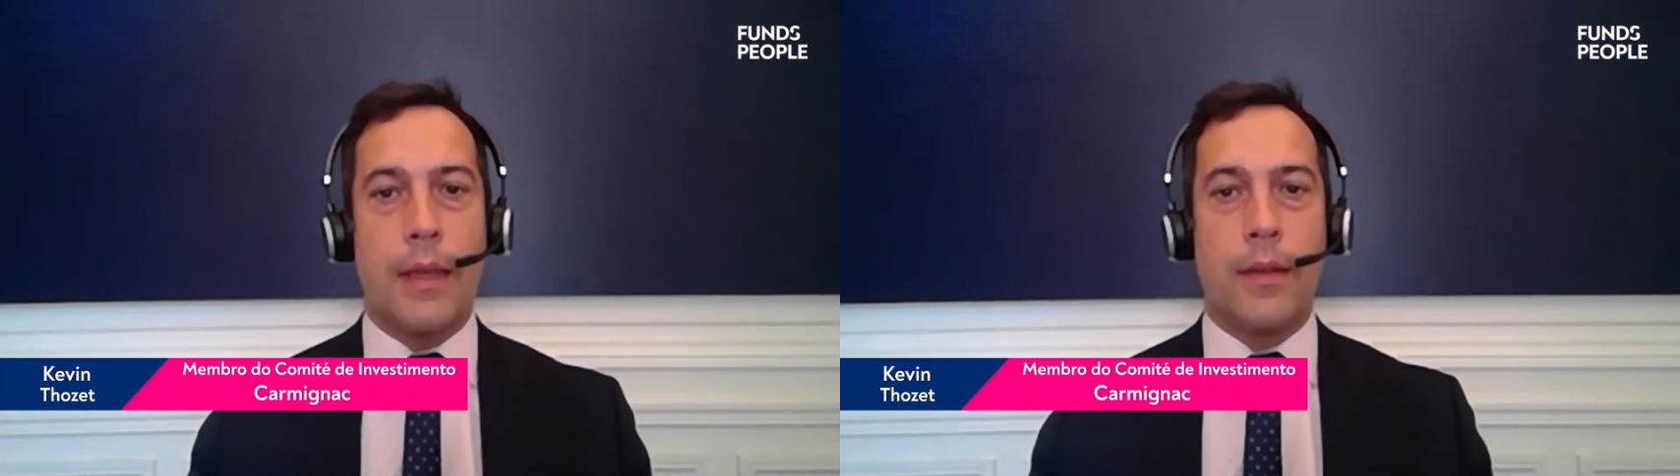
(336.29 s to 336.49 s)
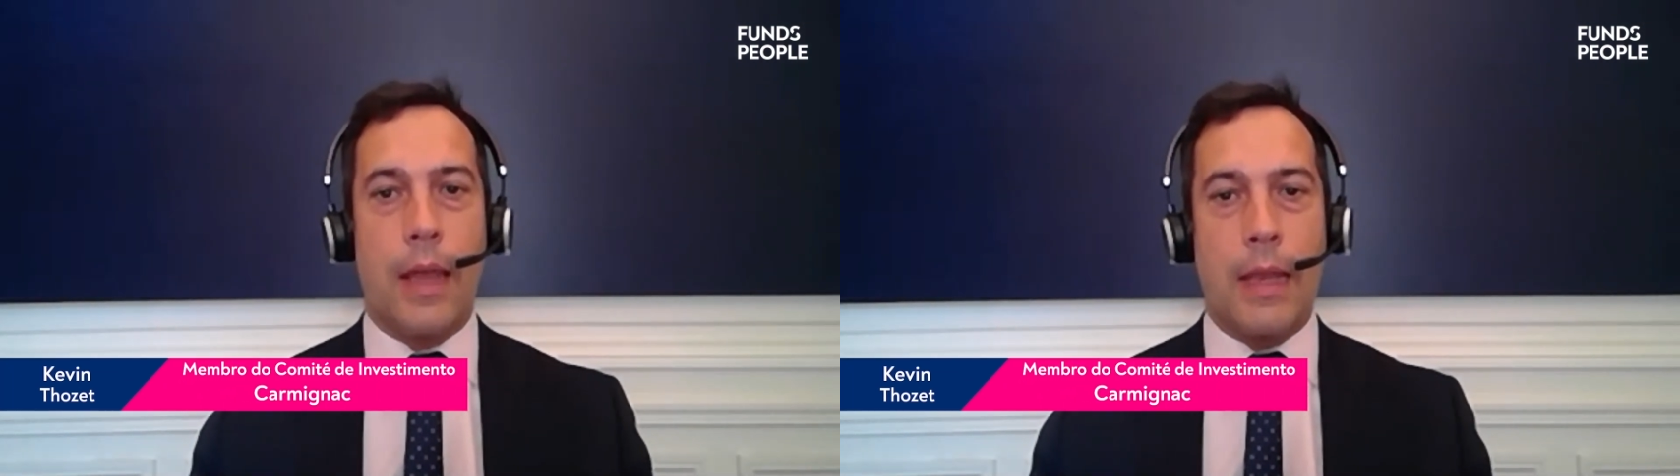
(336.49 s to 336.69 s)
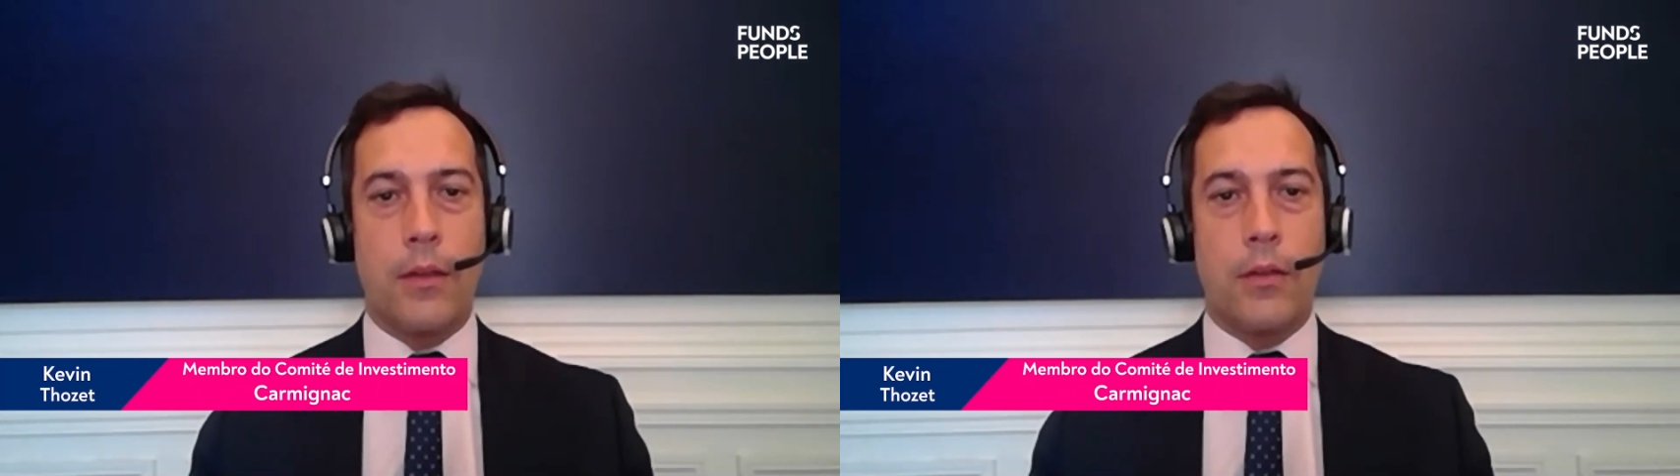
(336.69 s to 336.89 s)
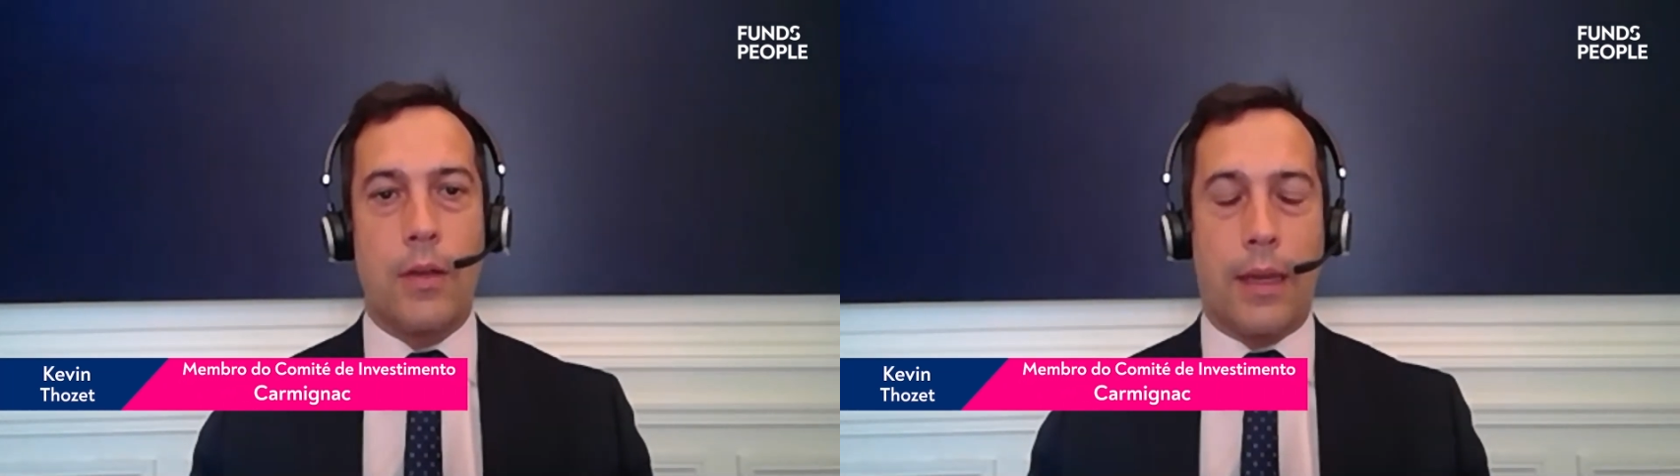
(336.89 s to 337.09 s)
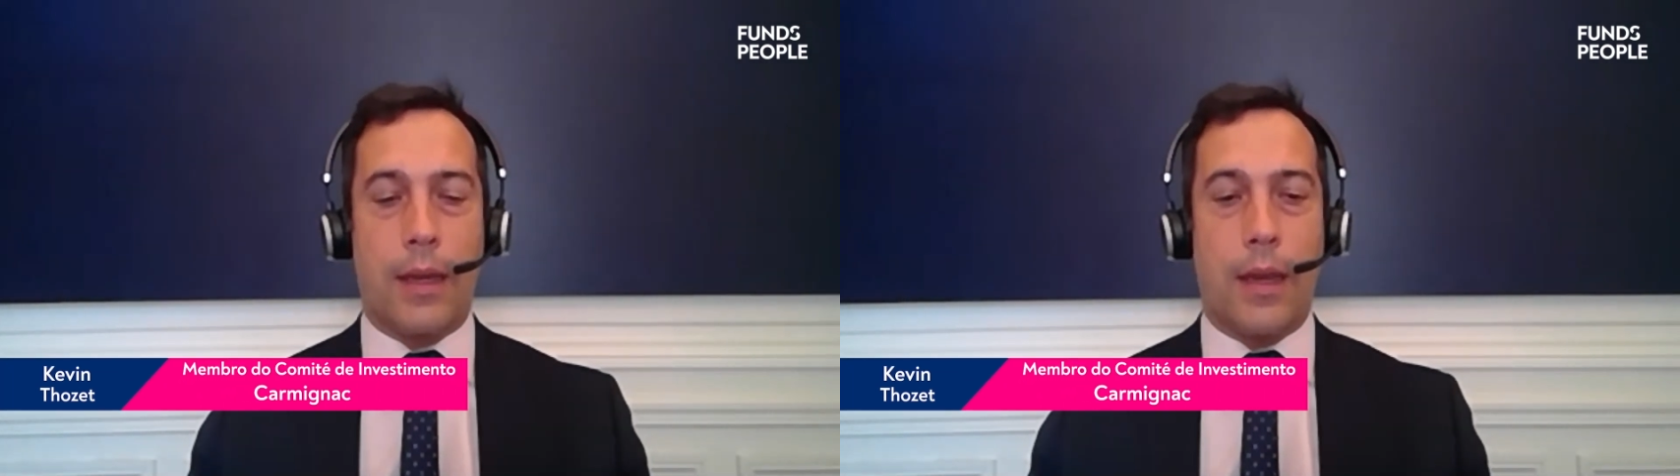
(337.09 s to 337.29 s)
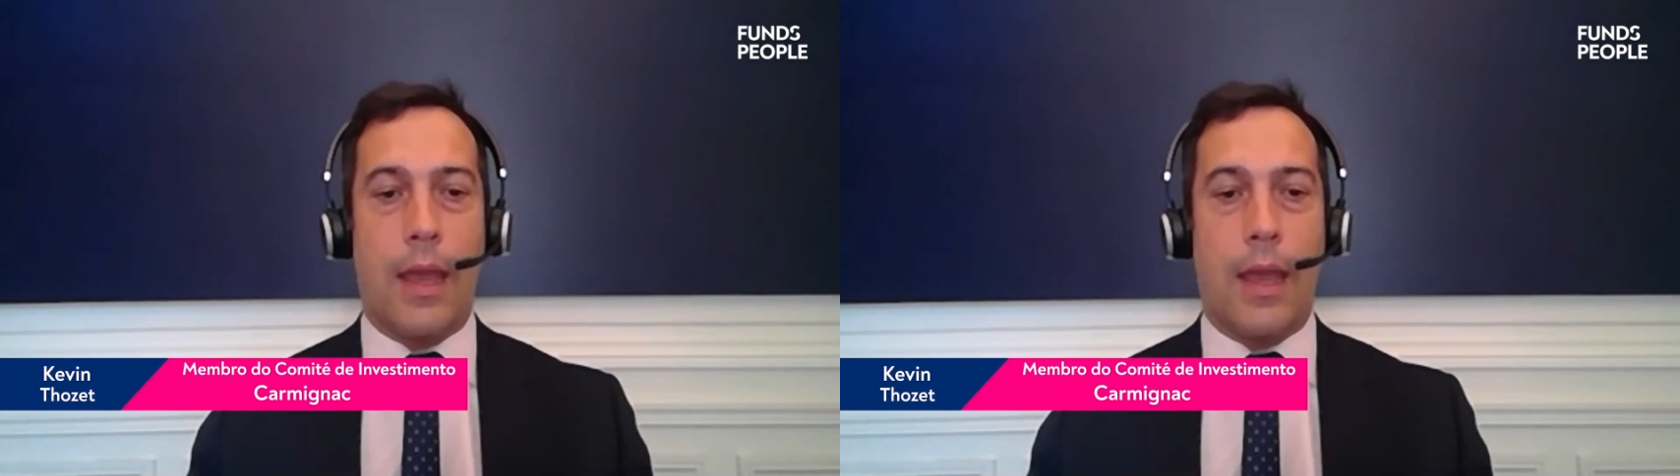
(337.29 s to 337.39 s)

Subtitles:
and the like.